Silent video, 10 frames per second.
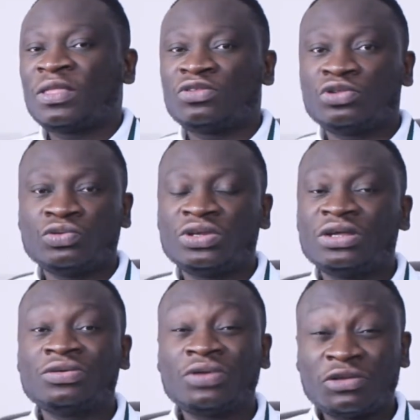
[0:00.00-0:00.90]
to
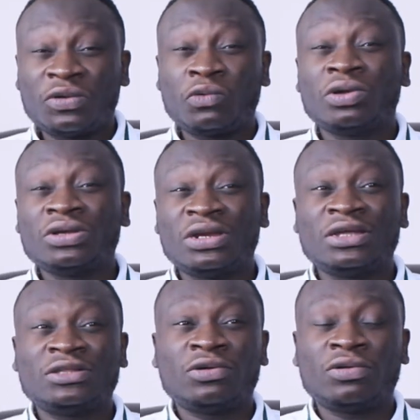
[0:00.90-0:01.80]
the graduate
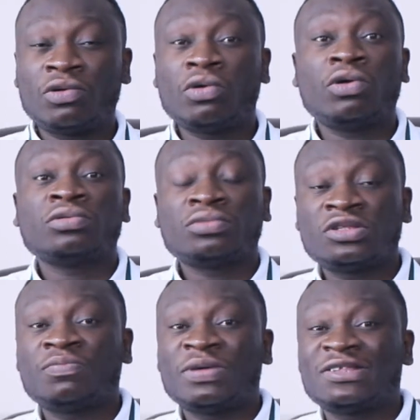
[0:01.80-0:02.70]
coordinator or
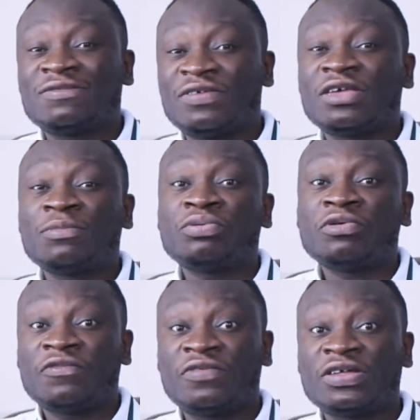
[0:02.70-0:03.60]
specific
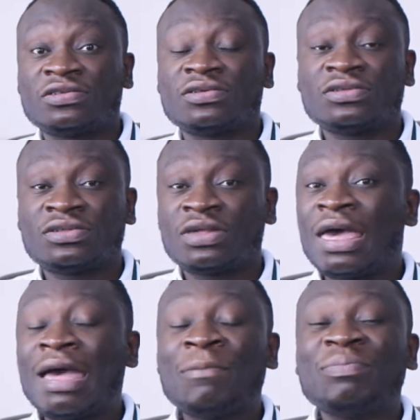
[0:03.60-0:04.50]
professors
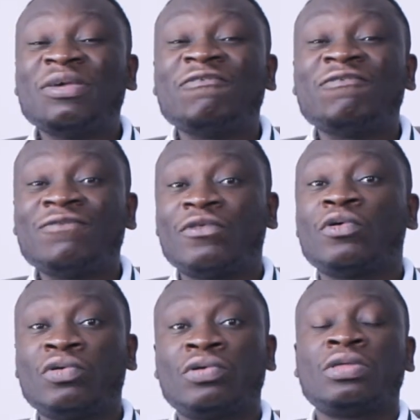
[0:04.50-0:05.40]

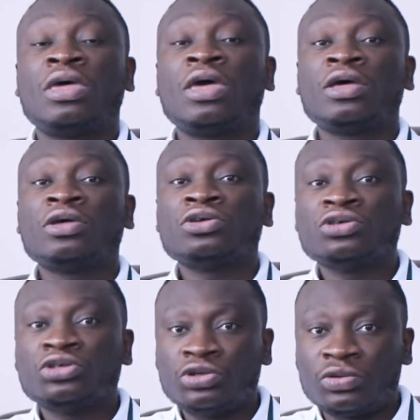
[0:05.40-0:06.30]
before
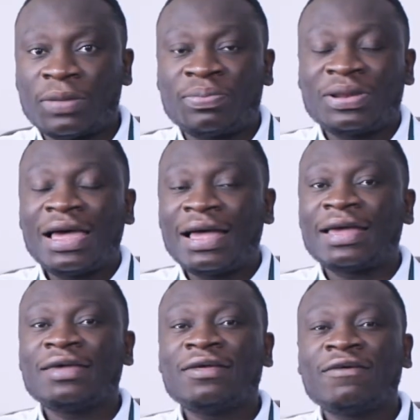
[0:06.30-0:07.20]
you
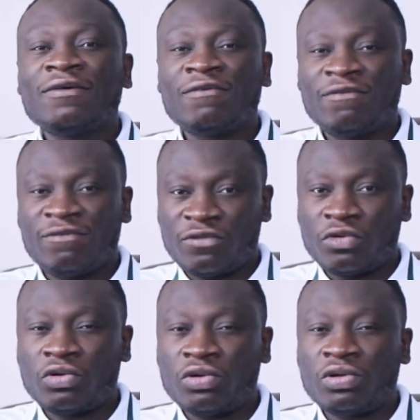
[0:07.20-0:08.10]
apply
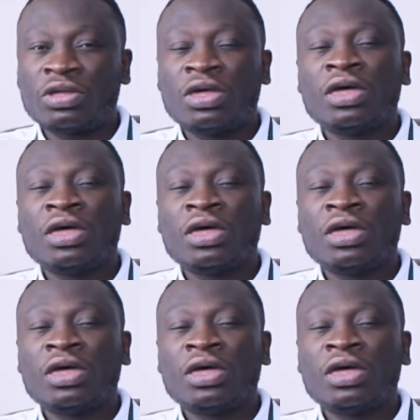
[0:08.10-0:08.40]
for